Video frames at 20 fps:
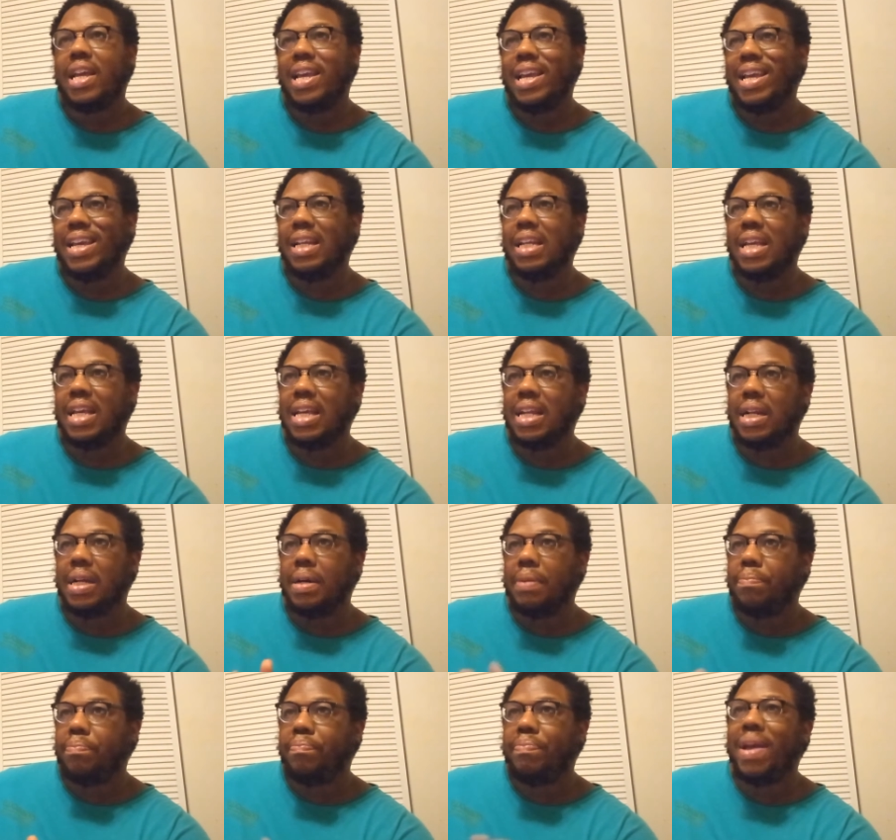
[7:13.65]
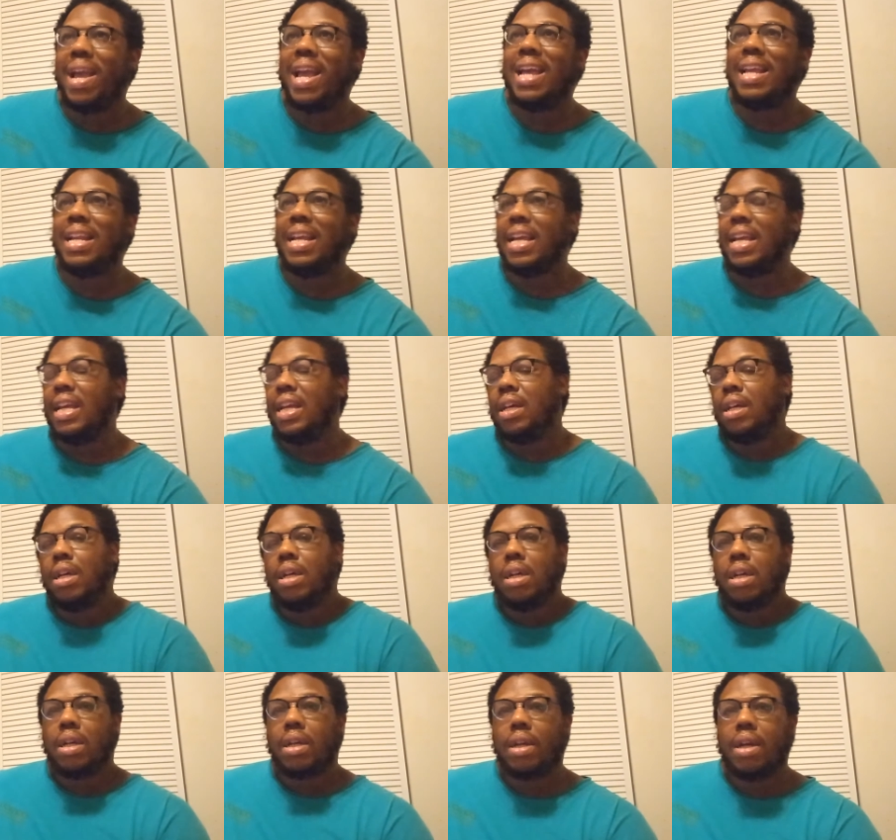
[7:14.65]
in in a petty
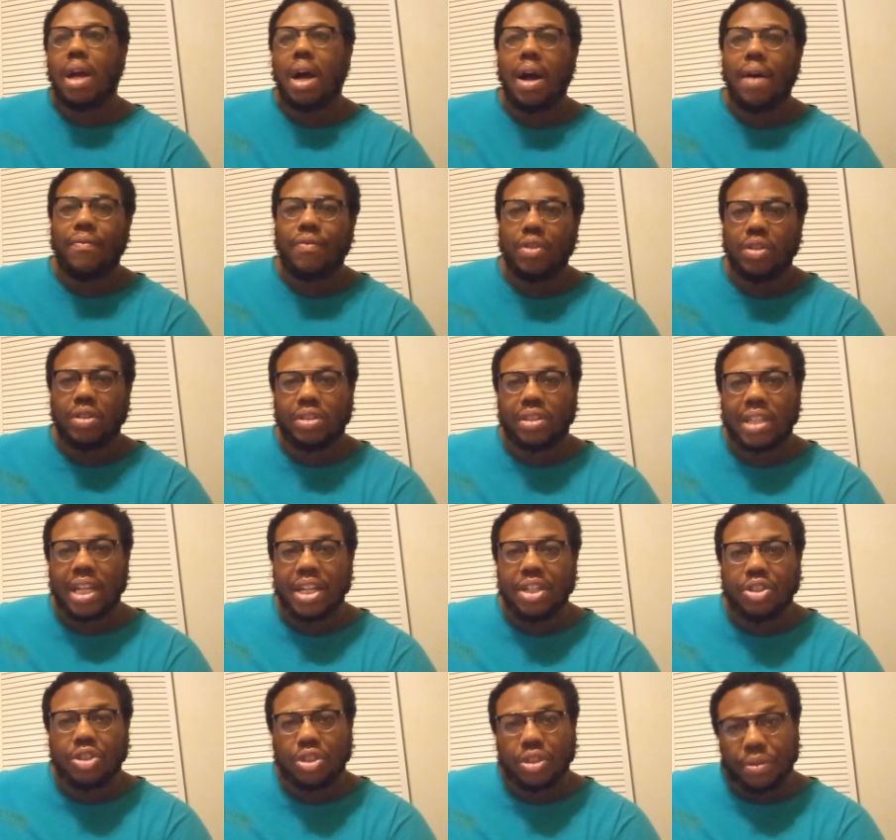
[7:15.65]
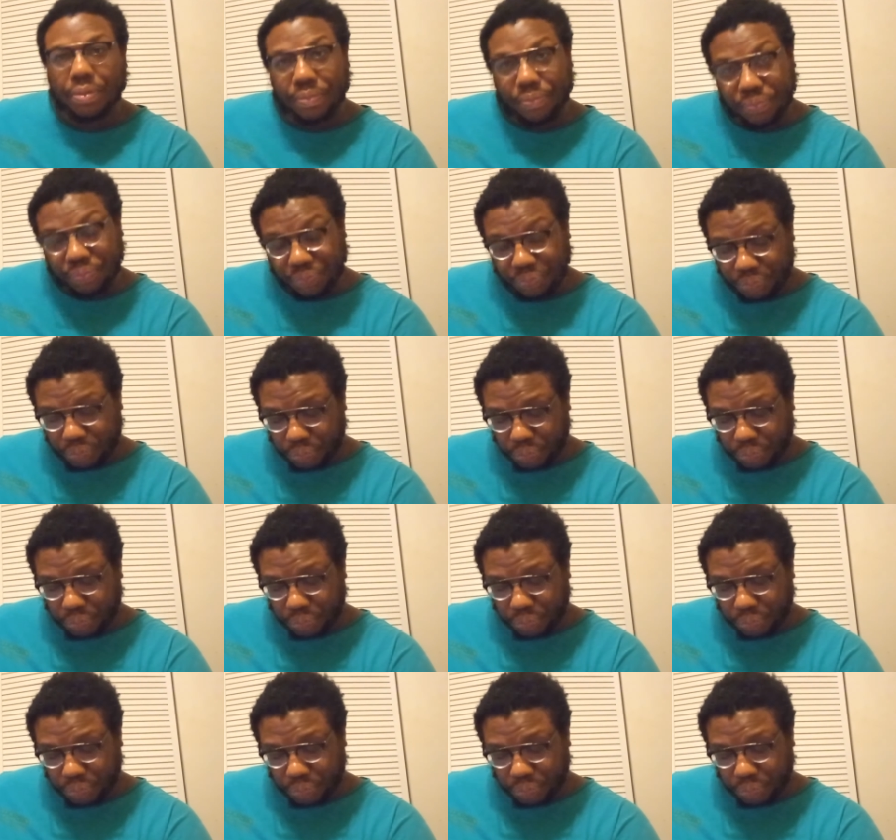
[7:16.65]
conversation.